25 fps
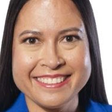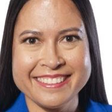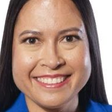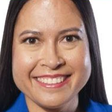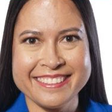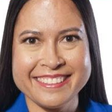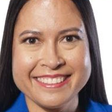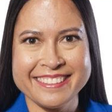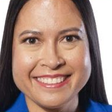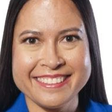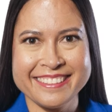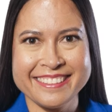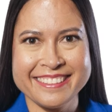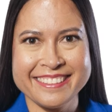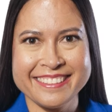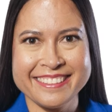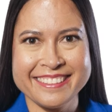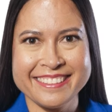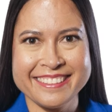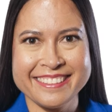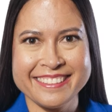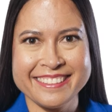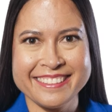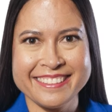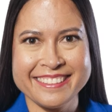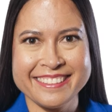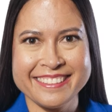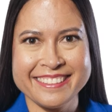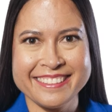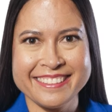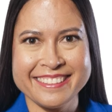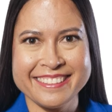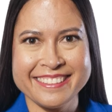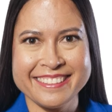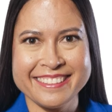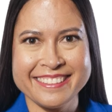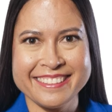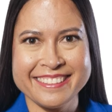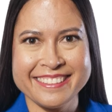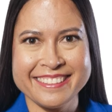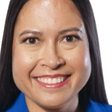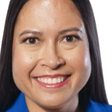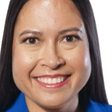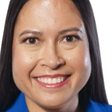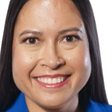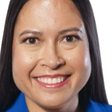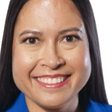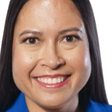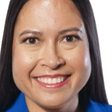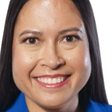
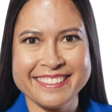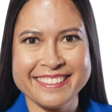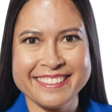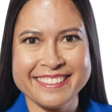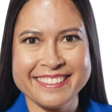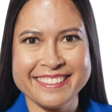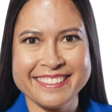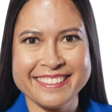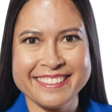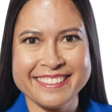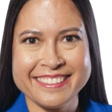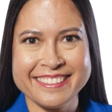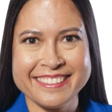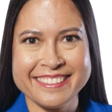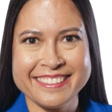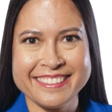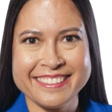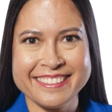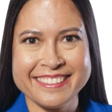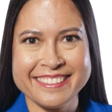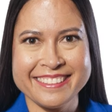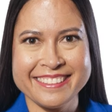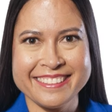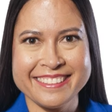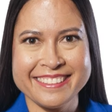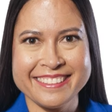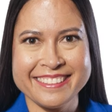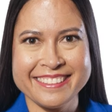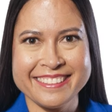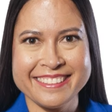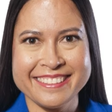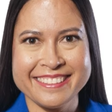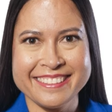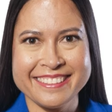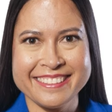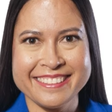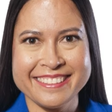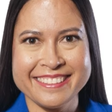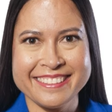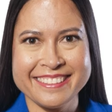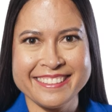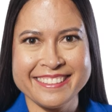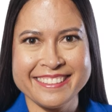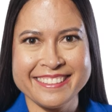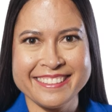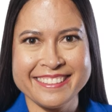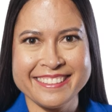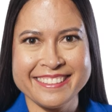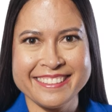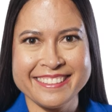
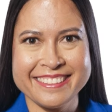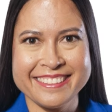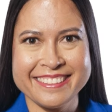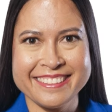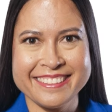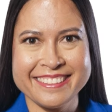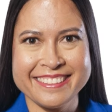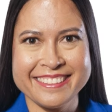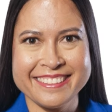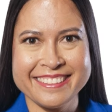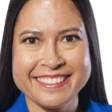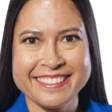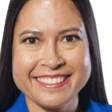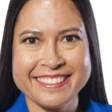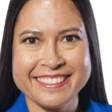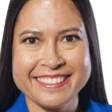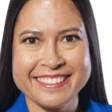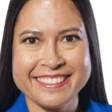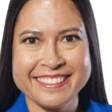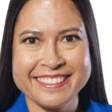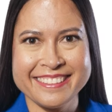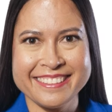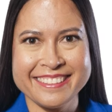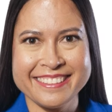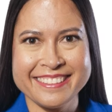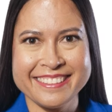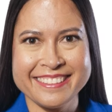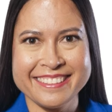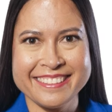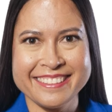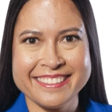This is a still picture; no speech is visible.